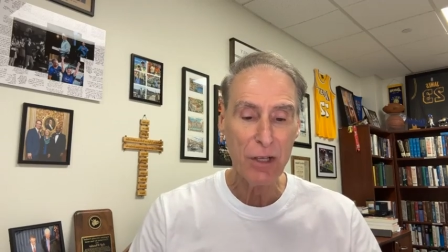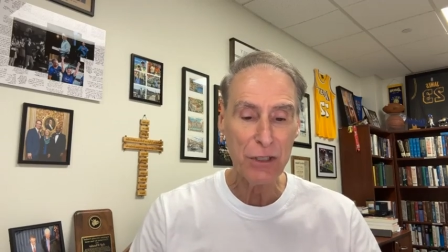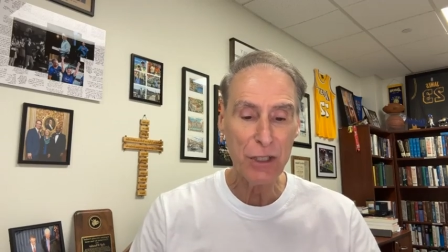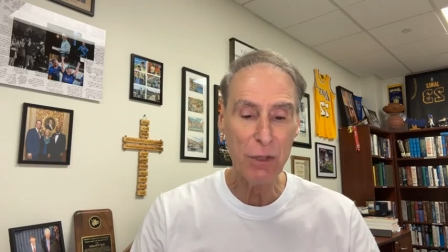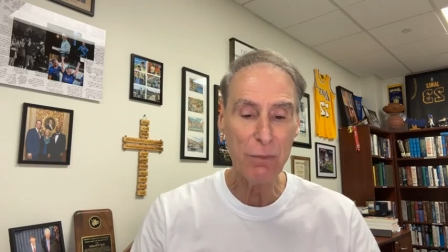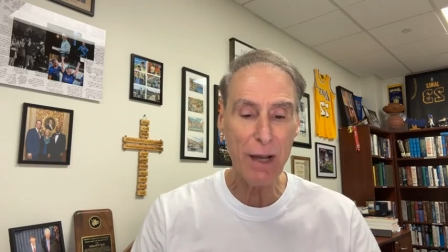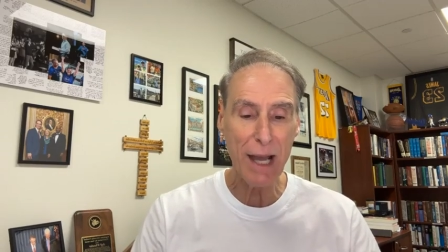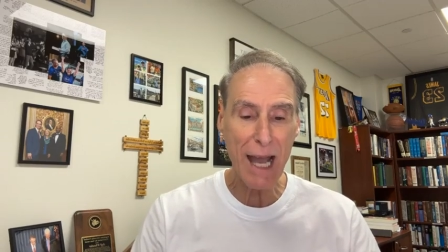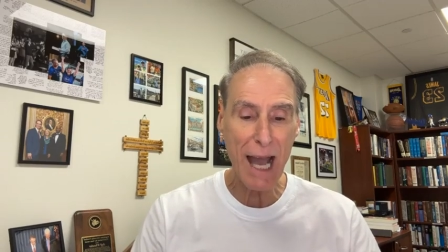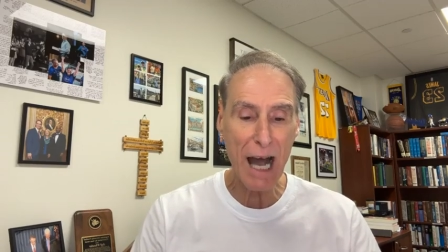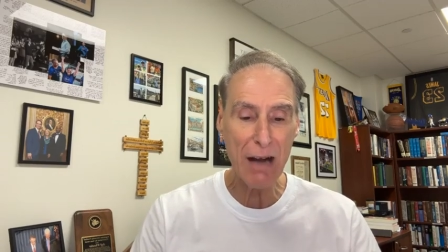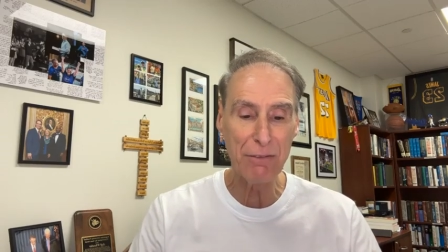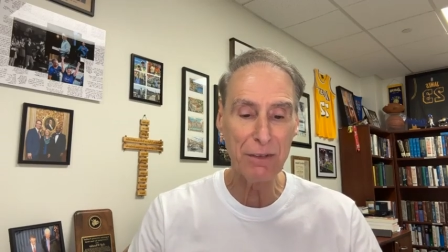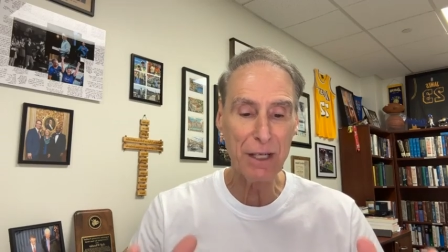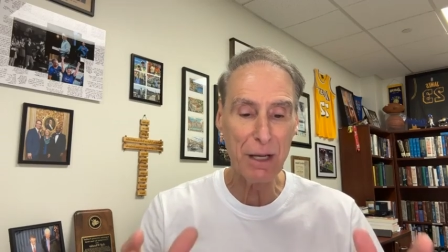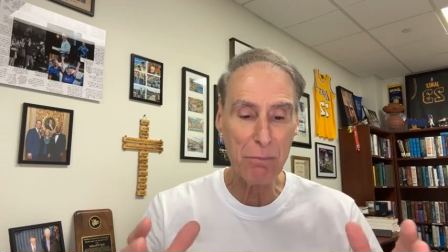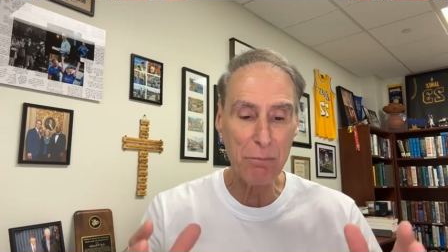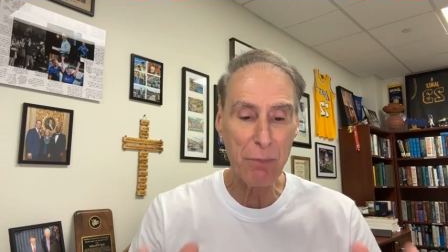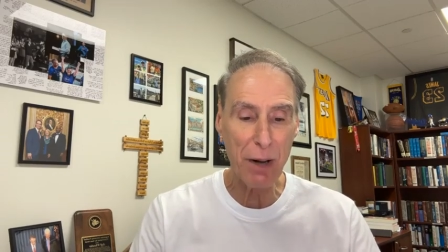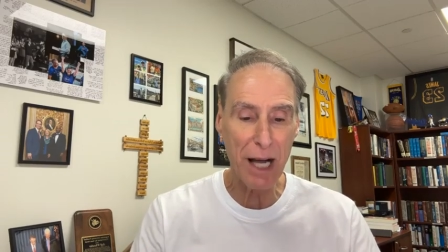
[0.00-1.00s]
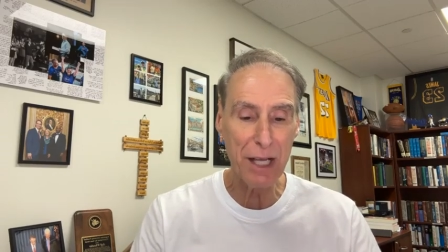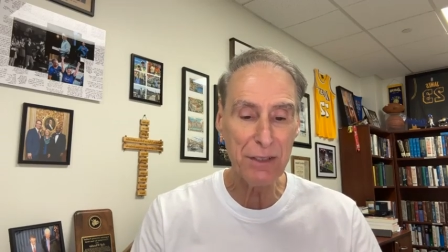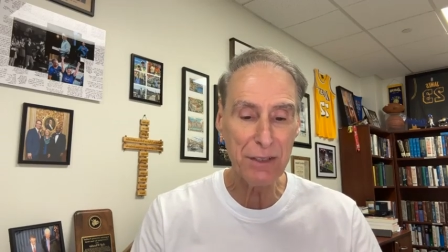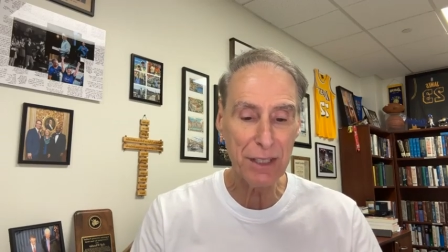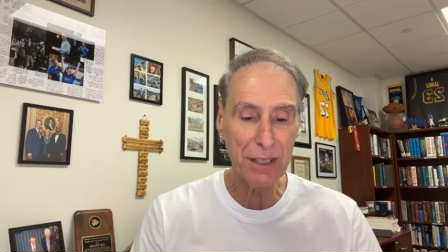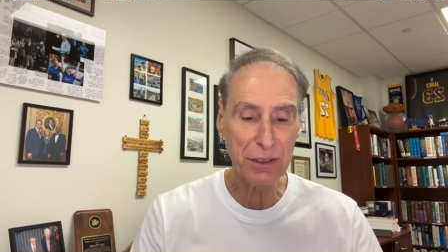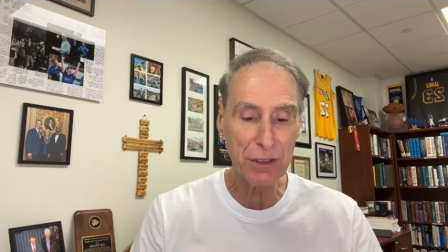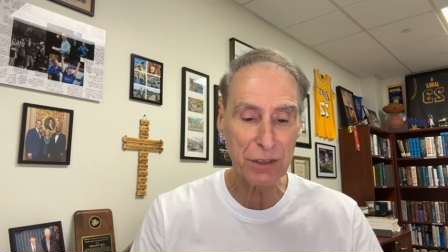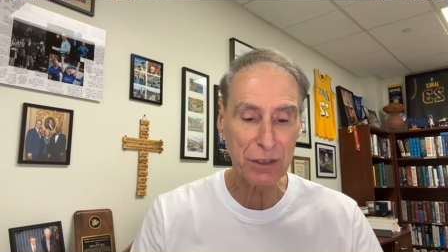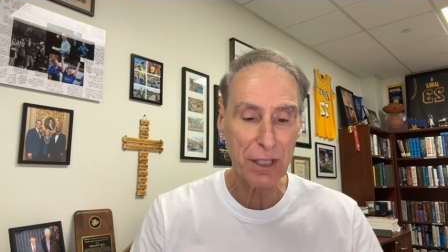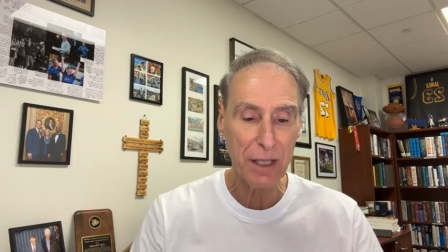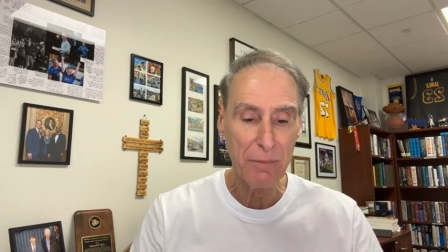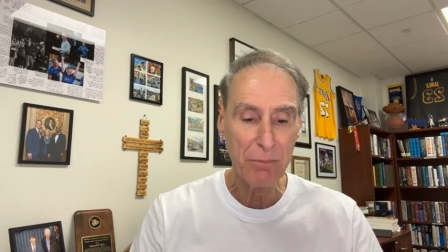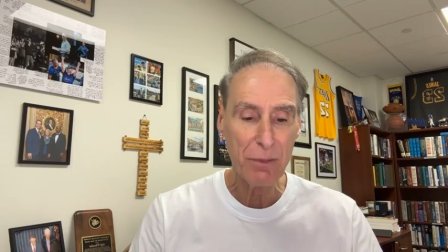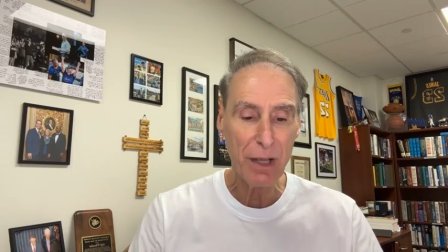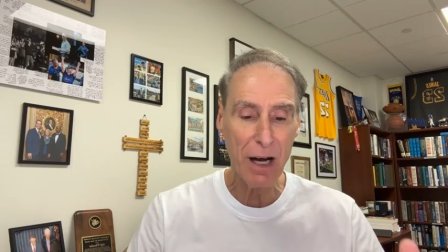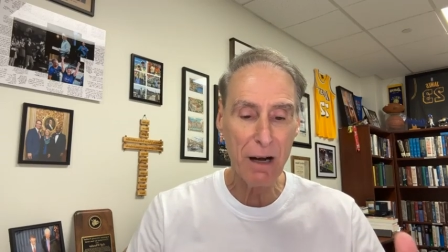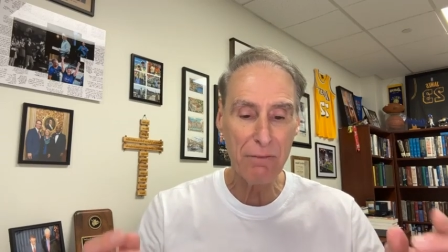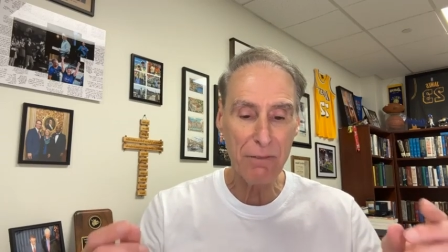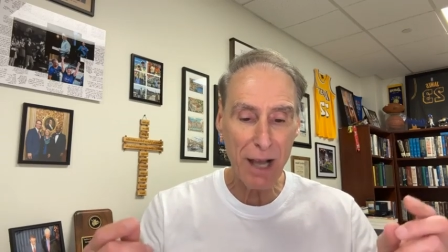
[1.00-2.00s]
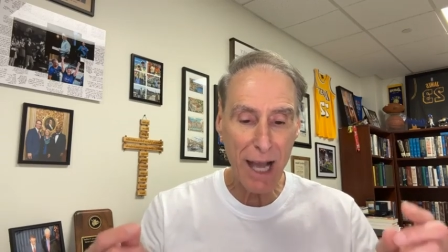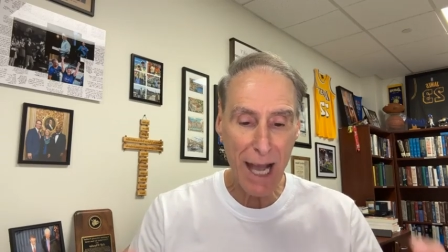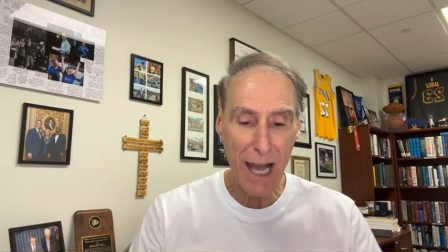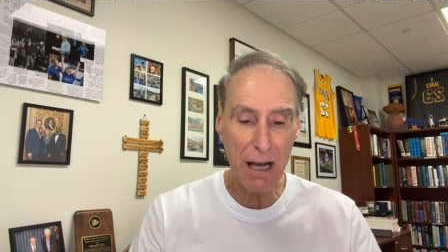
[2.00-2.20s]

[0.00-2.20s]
you may have an abundance of